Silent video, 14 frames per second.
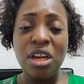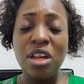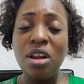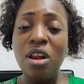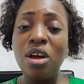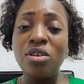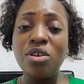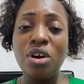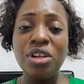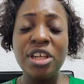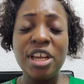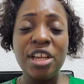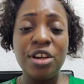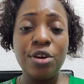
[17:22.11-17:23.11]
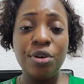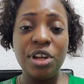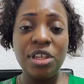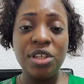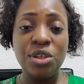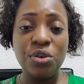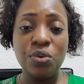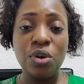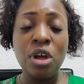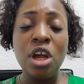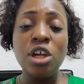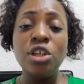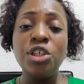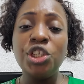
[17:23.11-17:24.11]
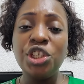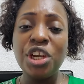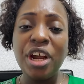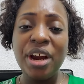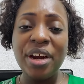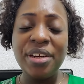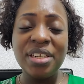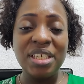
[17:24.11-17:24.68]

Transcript: The Lord God increase you. Share